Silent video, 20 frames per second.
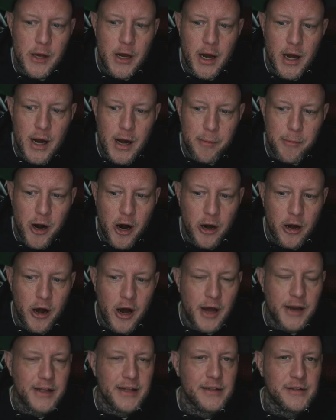our
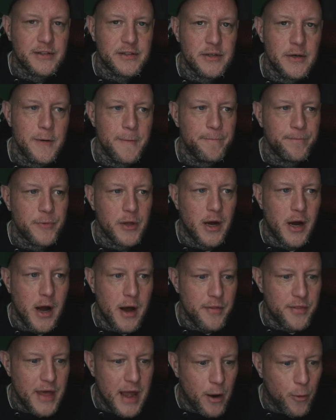audience
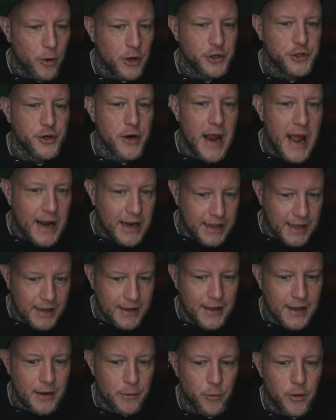that we're
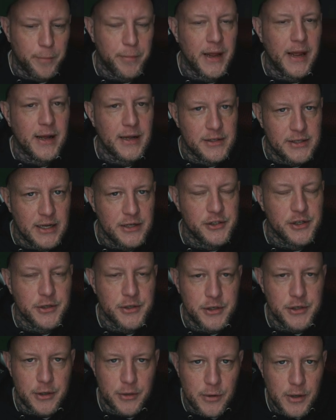tracking and we're paying attention
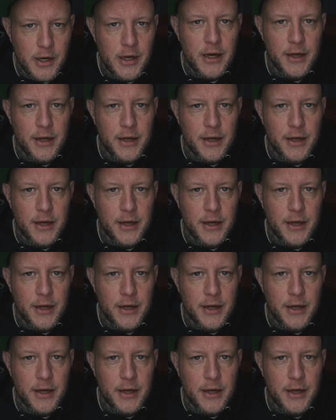to,